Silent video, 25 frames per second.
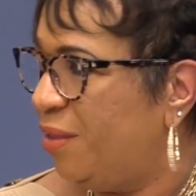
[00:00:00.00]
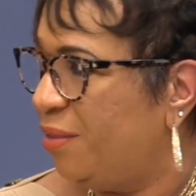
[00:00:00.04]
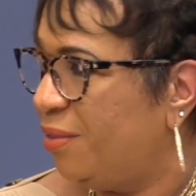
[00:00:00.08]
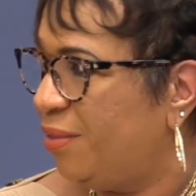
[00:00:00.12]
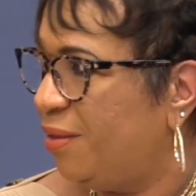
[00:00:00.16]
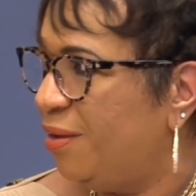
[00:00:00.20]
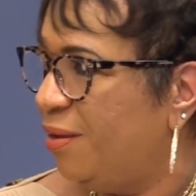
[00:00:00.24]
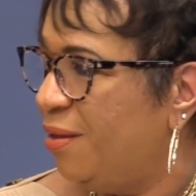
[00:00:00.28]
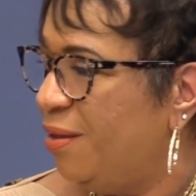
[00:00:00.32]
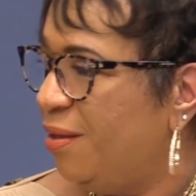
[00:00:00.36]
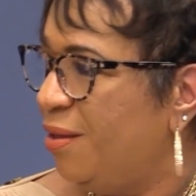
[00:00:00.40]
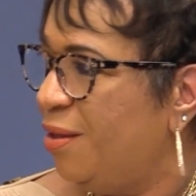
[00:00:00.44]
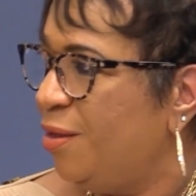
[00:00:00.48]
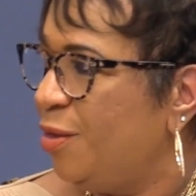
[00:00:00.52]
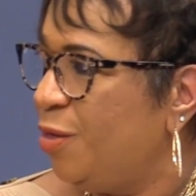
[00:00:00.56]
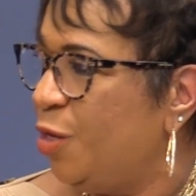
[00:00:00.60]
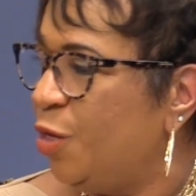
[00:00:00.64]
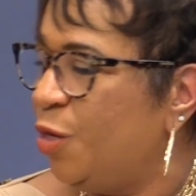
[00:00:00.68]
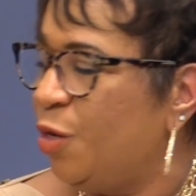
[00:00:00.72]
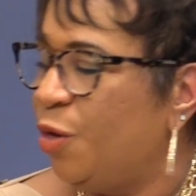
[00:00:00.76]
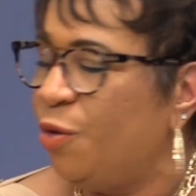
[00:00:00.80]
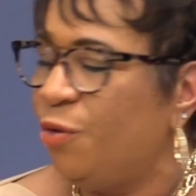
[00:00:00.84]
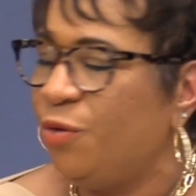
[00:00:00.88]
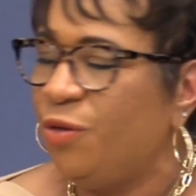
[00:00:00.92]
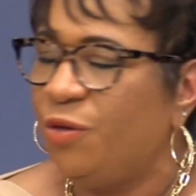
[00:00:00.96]

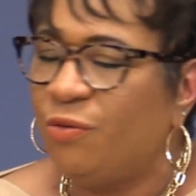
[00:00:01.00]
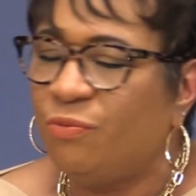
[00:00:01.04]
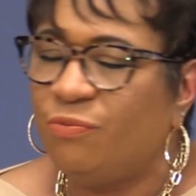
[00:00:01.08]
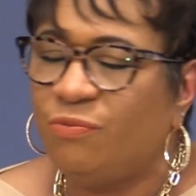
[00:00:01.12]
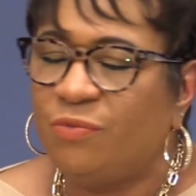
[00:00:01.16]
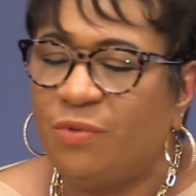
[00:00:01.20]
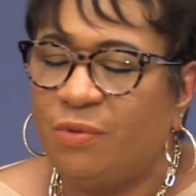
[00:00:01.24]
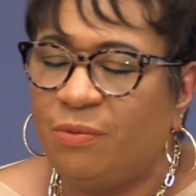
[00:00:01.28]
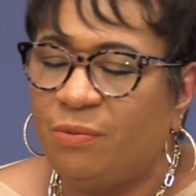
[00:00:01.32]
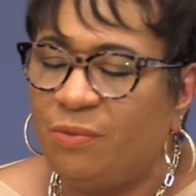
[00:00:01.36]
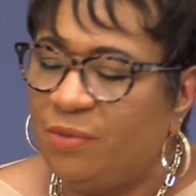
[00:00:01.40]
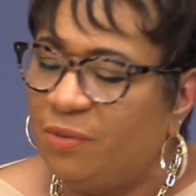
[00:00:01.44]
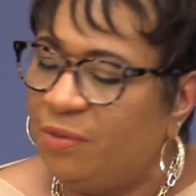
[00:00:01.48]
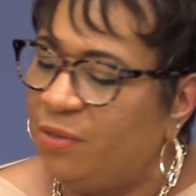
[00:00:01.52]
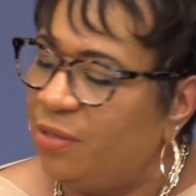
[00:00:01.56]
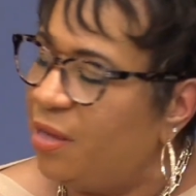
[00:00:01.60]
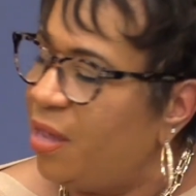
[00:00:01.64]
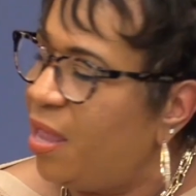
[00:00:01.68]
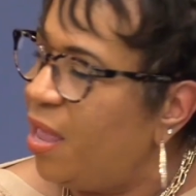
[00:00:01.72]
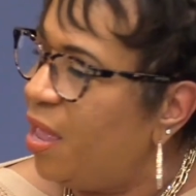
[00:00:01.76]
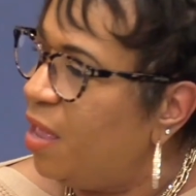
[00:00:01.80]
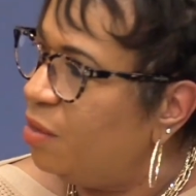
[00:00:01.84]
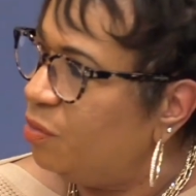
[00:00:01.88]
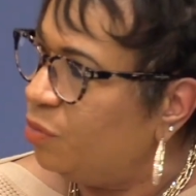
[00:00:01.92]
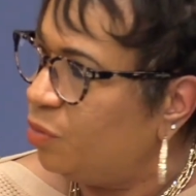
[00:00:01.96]
Your
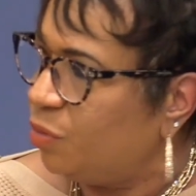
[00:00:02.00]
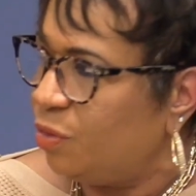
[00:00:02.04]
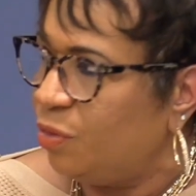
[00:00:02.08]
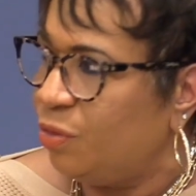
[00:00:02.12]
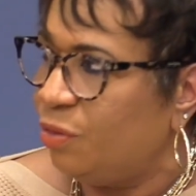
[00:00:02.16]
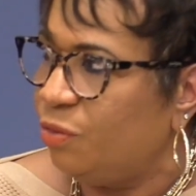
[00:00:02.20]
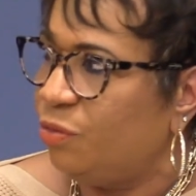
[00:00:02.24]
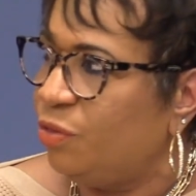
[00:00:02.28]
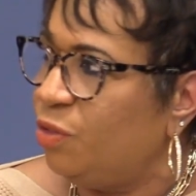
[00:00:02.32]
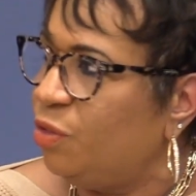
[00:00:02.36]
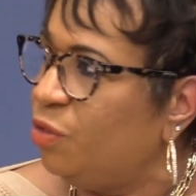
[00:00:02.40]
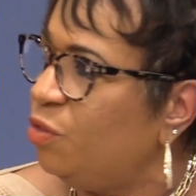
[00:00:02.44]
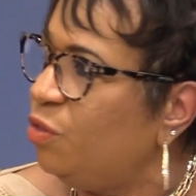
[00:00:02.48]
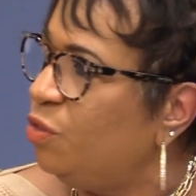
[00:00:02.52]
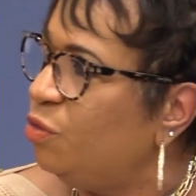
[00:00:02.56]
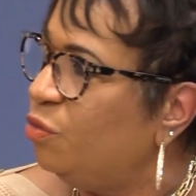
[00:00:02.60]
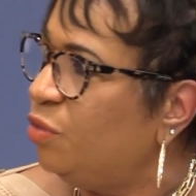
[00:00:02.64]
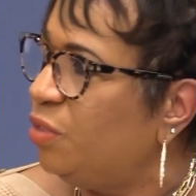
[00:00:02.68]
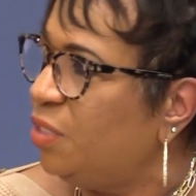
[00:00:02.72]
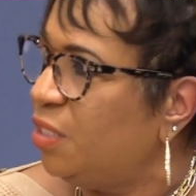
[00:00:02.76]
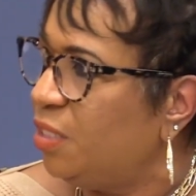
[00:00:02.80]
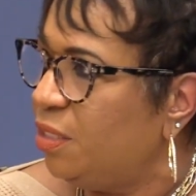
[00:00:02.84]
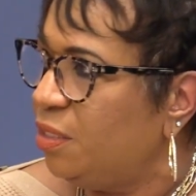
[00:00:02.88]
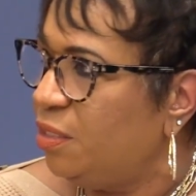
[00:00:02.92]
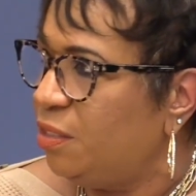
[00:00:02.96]
house note, your
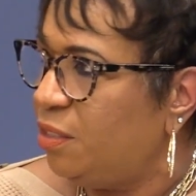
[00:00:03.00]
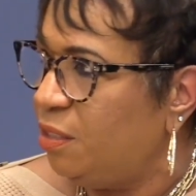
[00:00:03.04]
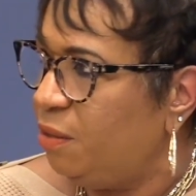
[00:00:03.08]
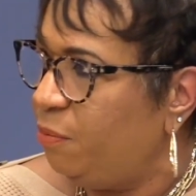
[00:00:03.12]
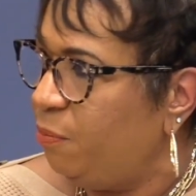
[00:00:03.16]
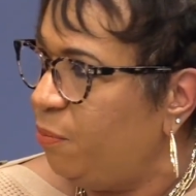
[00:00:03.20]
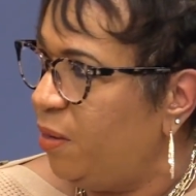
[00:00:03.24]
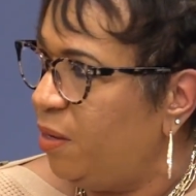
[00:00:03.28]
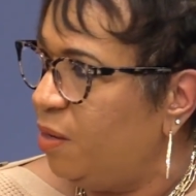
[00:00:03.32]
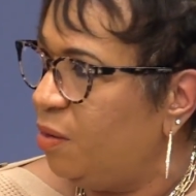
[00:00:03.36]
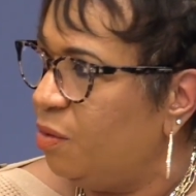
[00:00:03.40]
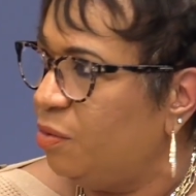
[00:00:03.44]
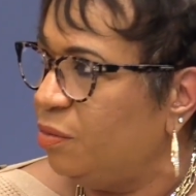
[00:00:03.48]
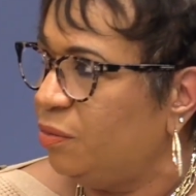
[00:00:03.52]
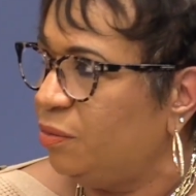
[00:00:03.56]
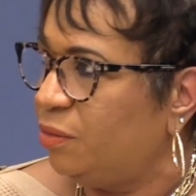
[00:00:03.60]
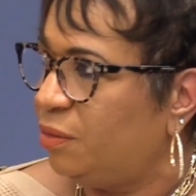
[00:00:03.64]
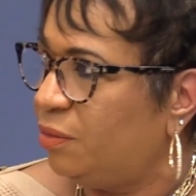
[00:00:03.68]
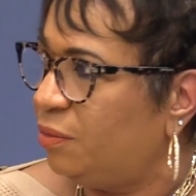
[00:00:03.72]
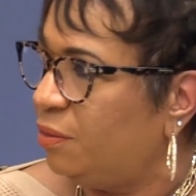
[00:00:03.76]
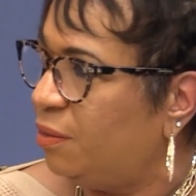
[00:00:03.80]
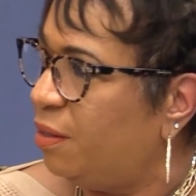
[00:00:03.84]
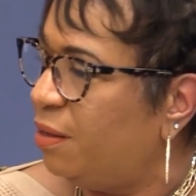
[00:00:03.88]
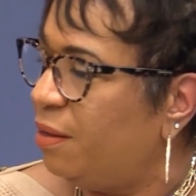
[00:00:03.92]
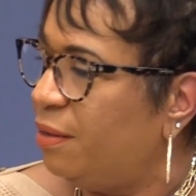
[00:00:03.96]
utility bills,
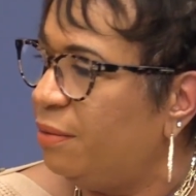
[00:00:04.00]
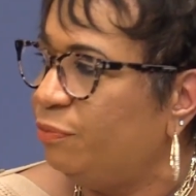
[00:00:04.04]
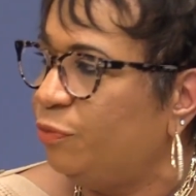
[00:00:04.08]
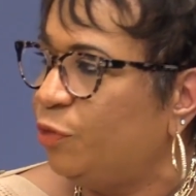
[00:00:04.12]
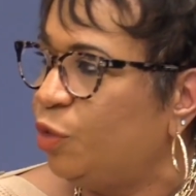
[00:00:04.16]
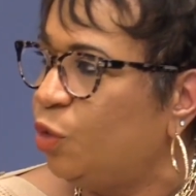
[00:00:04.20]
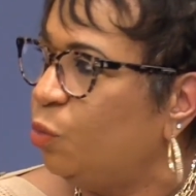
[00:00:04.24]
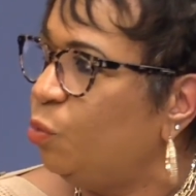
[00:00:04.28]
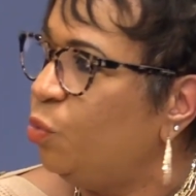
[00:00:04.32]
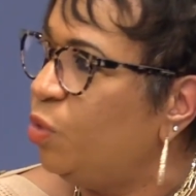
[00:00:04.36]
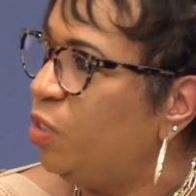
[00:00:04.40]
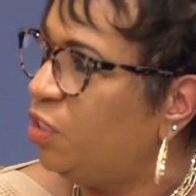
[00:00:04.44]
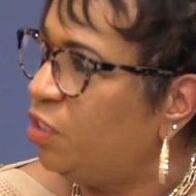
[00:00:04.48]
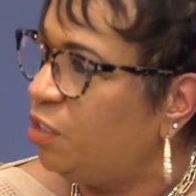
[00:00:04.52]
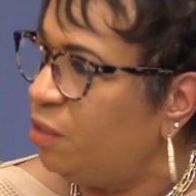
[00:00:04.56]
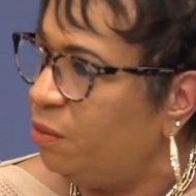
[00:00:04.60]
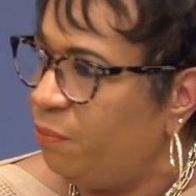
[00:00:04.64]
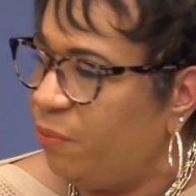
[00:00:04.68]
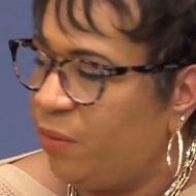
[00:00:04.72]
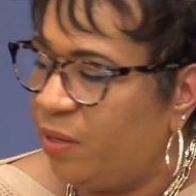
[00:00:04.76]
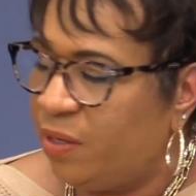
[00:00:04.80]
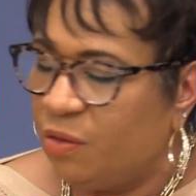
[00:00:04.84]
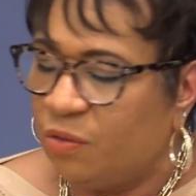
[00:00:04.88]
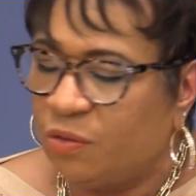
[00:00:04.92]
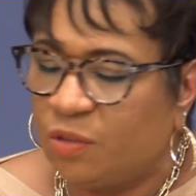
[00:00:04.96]
tuition
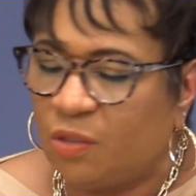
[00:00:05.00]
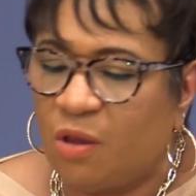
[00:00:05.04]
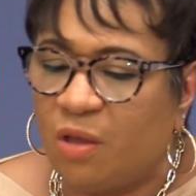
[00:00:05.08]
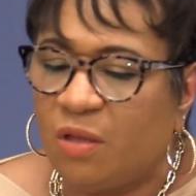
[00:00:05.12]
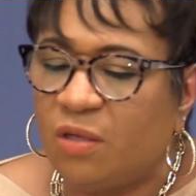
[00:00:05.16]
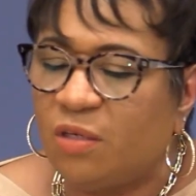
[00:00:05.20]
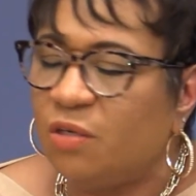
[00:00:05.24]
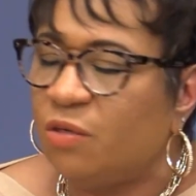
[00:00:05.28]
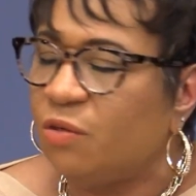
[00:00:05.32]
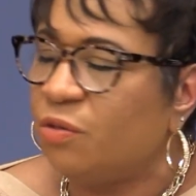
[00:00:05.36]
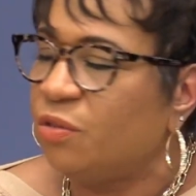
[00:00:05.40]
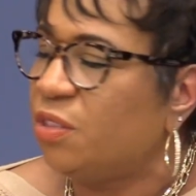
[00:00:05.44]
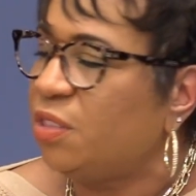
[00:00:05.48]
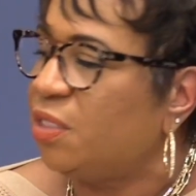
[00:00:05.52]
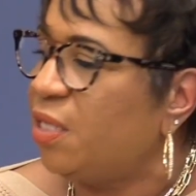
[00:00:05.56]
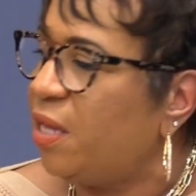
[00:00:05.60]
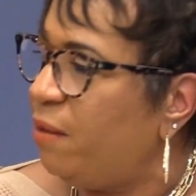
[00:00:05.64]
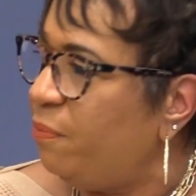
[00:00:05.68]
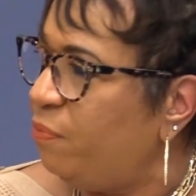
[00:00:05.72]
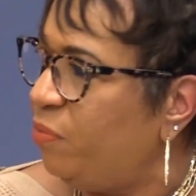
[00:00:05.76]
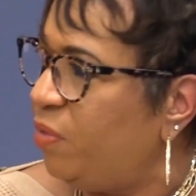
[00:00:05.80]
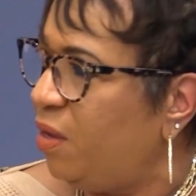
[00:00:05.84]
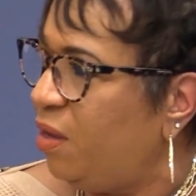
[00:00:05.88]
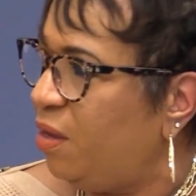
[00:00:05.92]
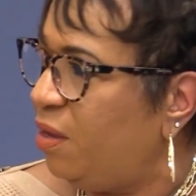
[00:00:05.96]
bills, all of those
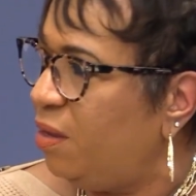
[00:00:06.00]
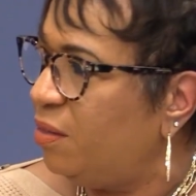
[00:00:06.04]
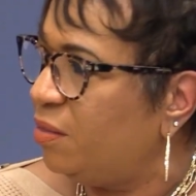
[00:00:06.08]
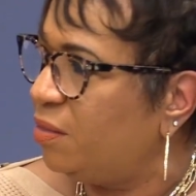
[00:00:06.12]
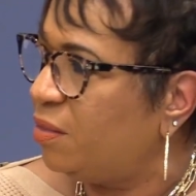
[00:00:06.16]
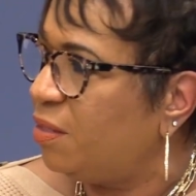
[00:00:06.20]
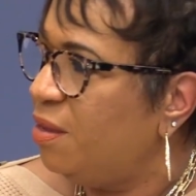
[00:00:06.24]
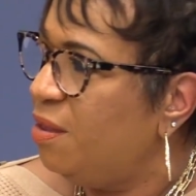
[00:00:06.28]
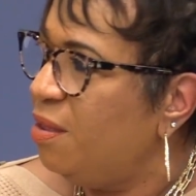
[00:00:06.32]
type things.